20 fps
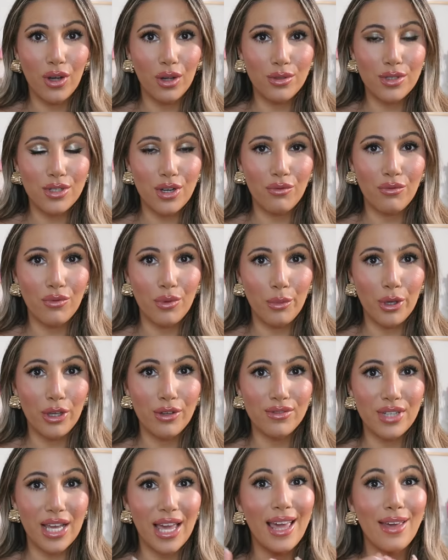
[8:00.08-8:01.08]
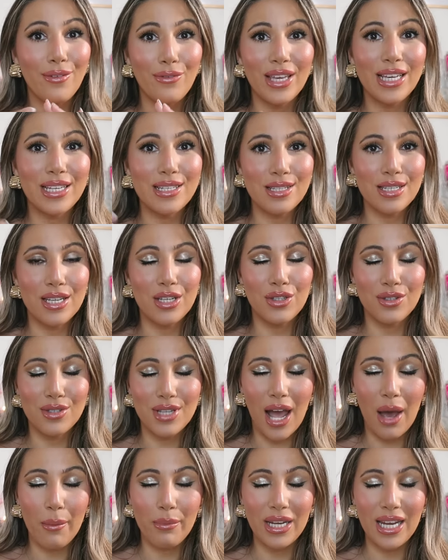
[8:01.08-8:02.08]
gallstone removed if it
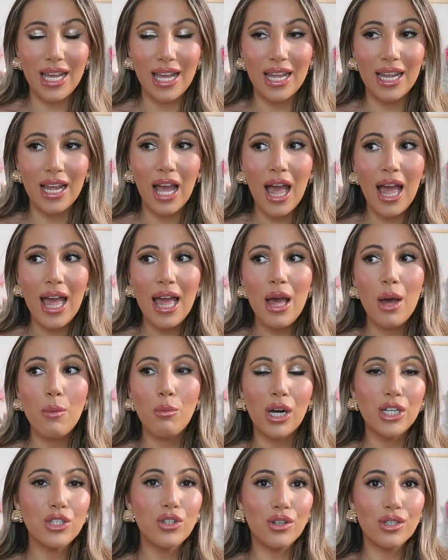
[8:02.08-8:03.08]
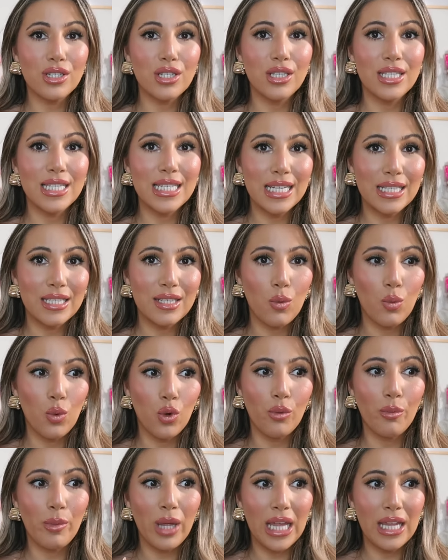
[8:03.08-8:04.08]
continues happening. My doctor did
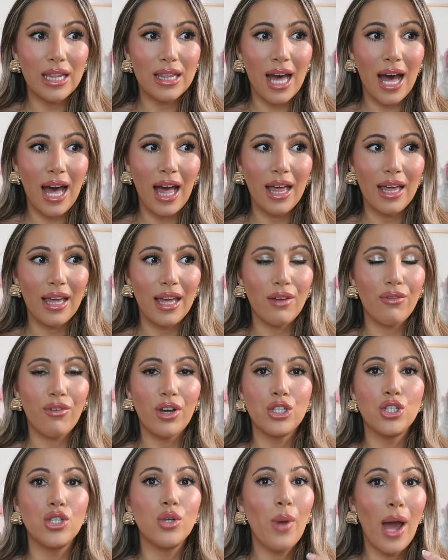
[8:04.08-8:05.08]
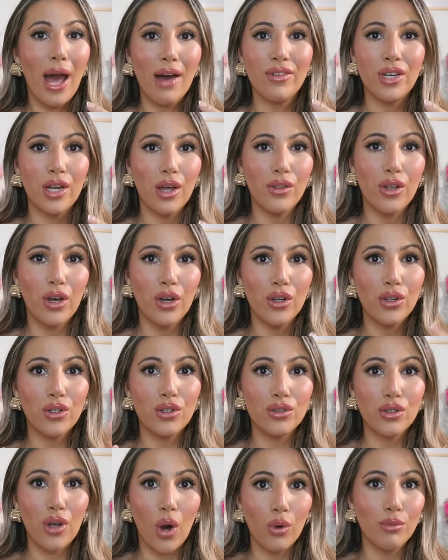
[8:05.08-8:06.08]
warn me that if I do have another
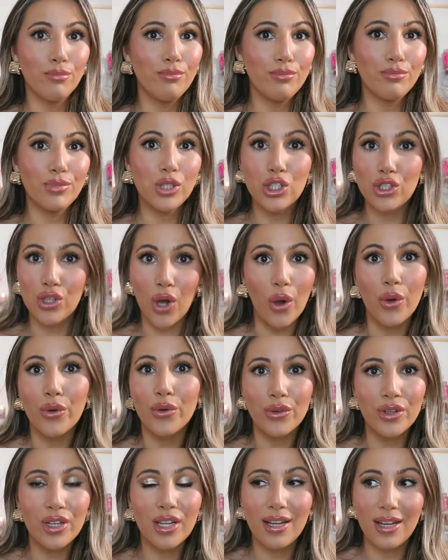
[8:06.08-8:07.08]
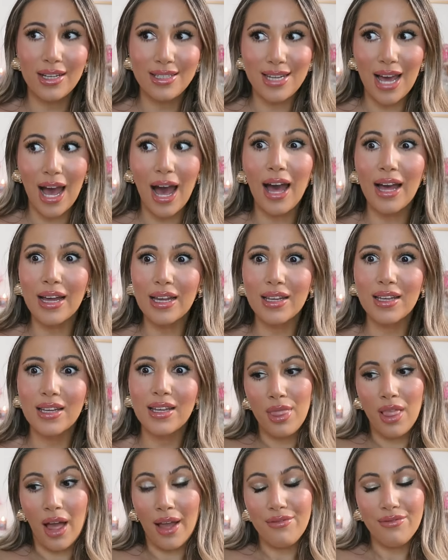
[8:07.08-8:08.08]
gallstone attack
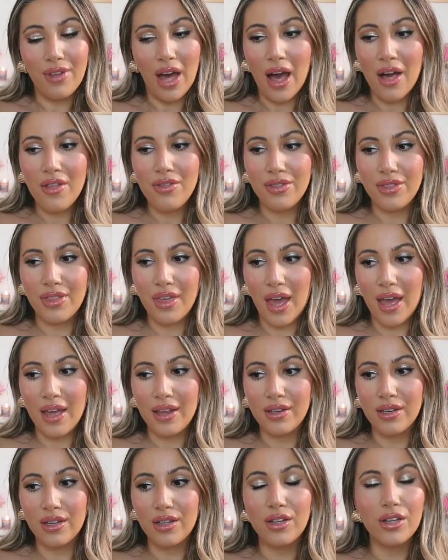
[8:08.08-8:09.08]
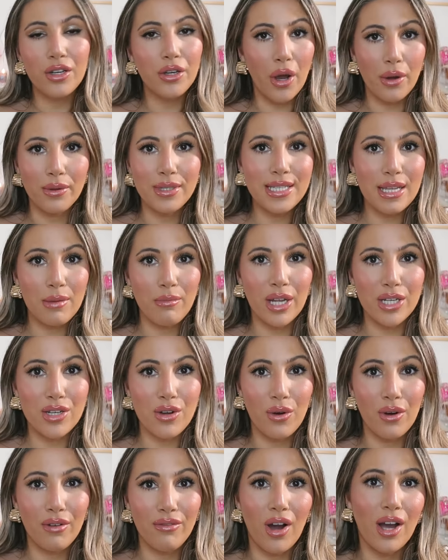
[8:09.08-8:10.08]
like that, then go and seek
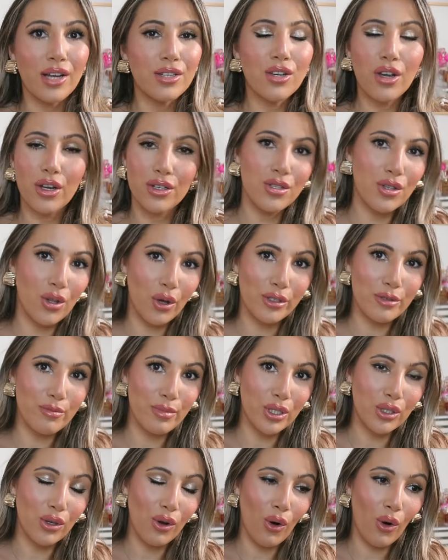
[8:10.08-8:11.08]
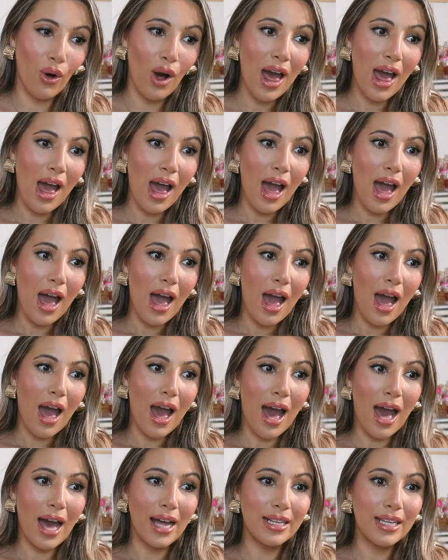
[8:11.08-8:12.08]
medical advice, go to the hospital.
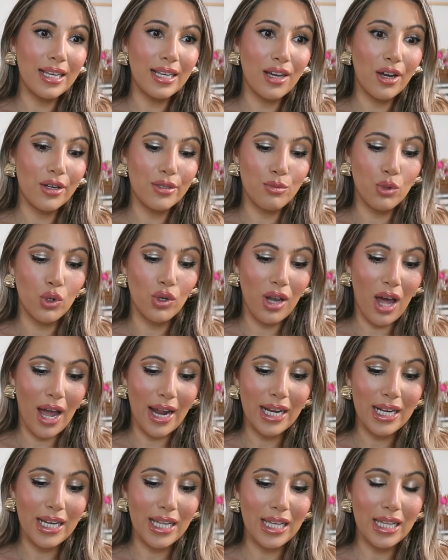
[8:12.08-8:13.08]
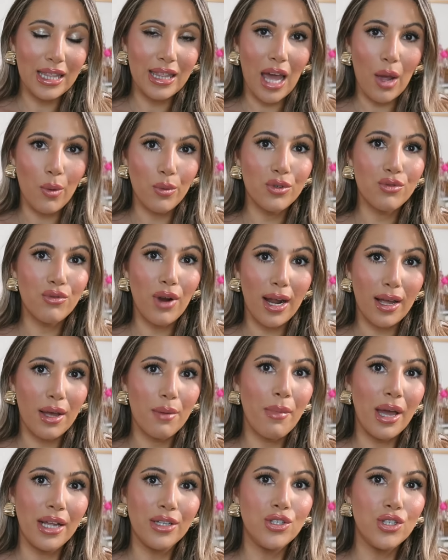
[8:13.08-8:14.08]
And he goes, more likely they would
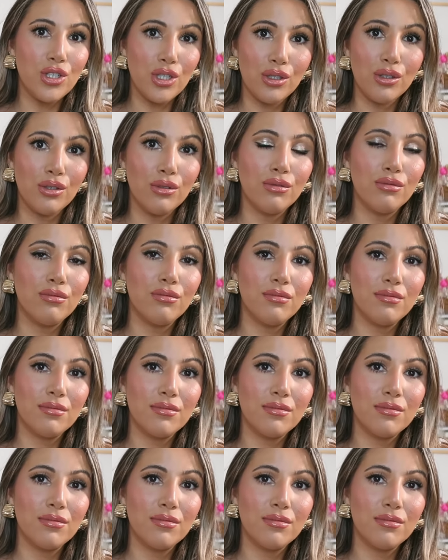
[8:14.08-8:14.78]
recommend you